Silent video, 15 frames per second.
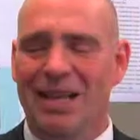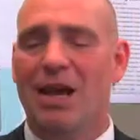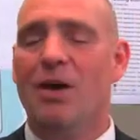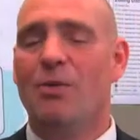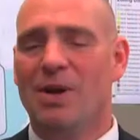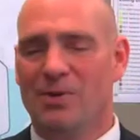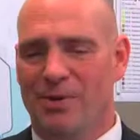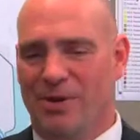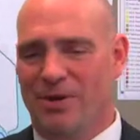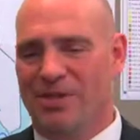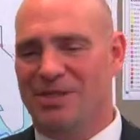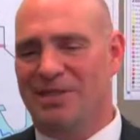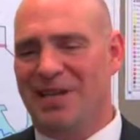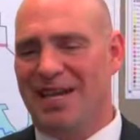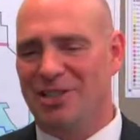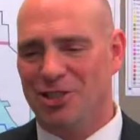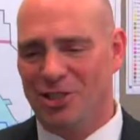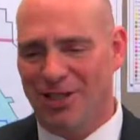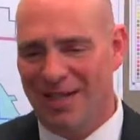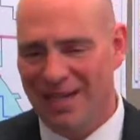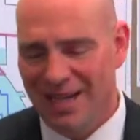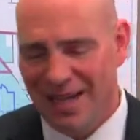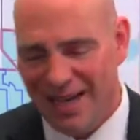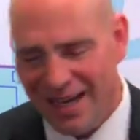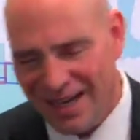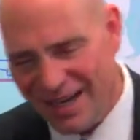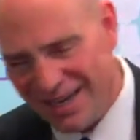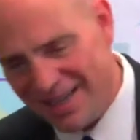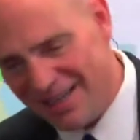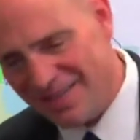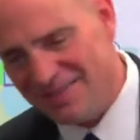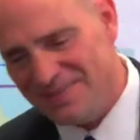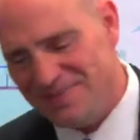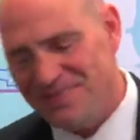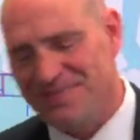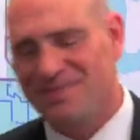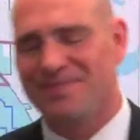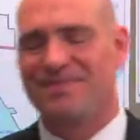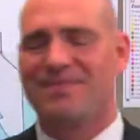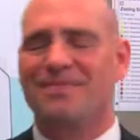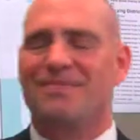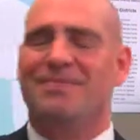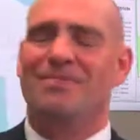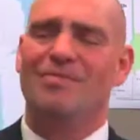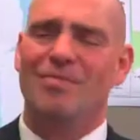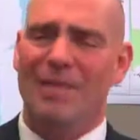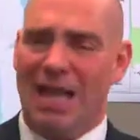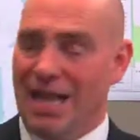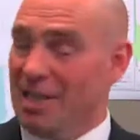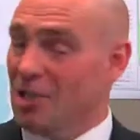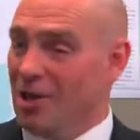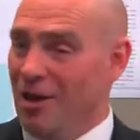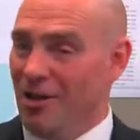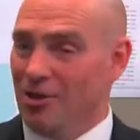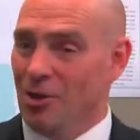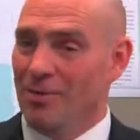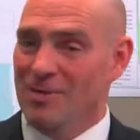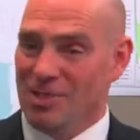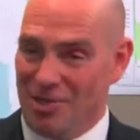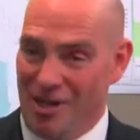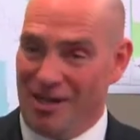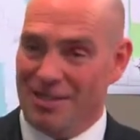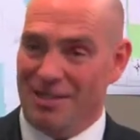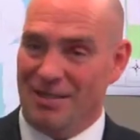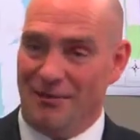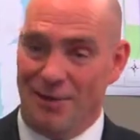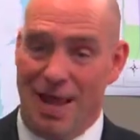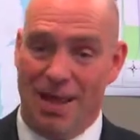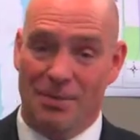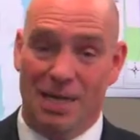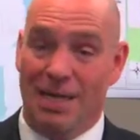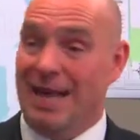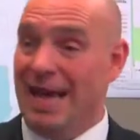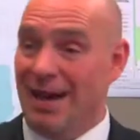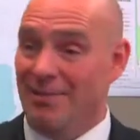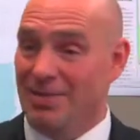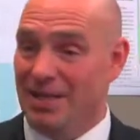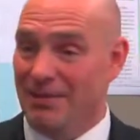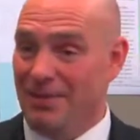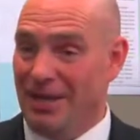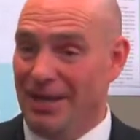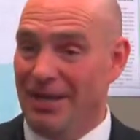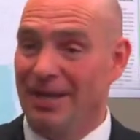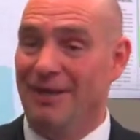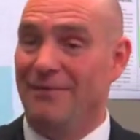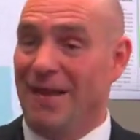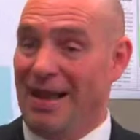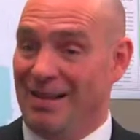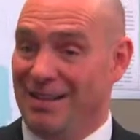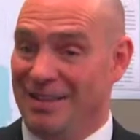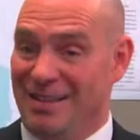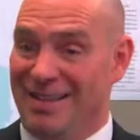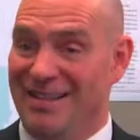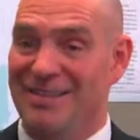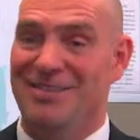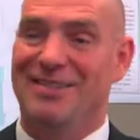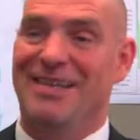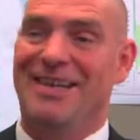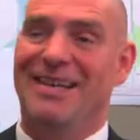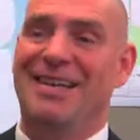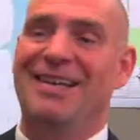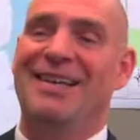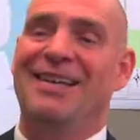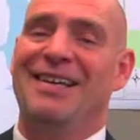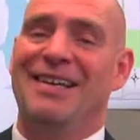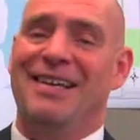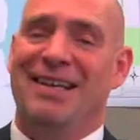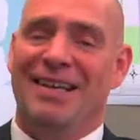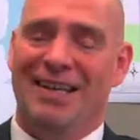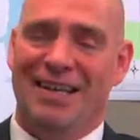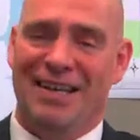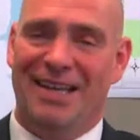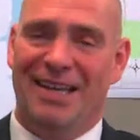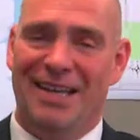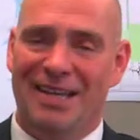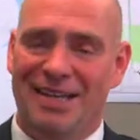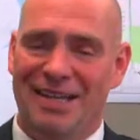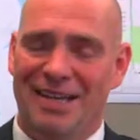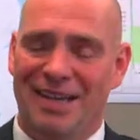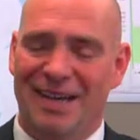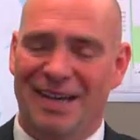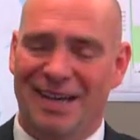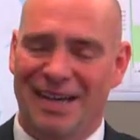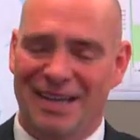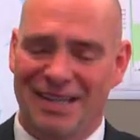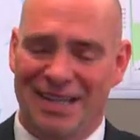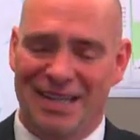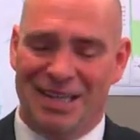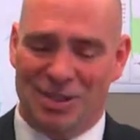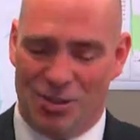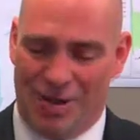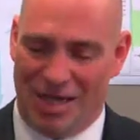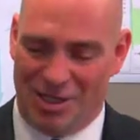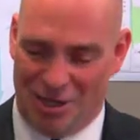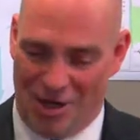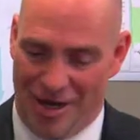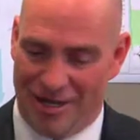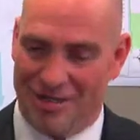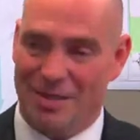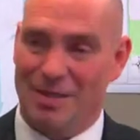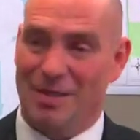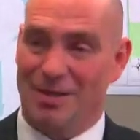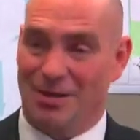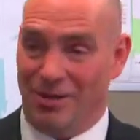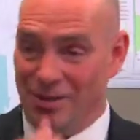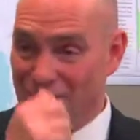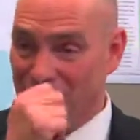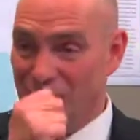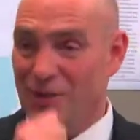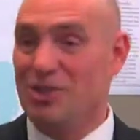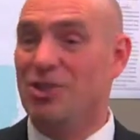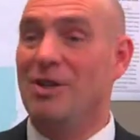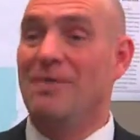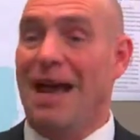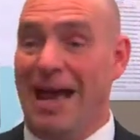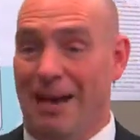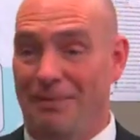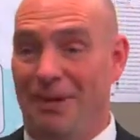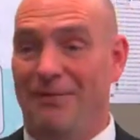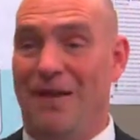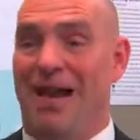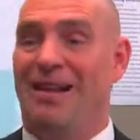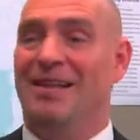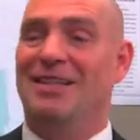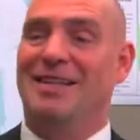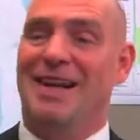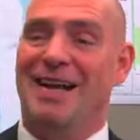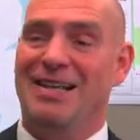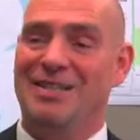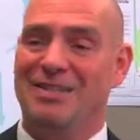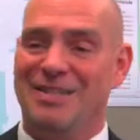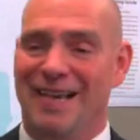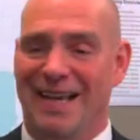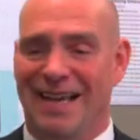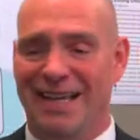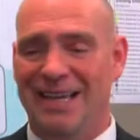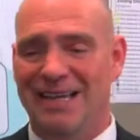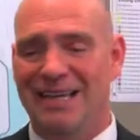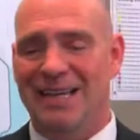when we were in session, I had called home to talk to the family, and it happened to be Valentine's Day. And so I talked to the girls and wished them happy Valentine's Day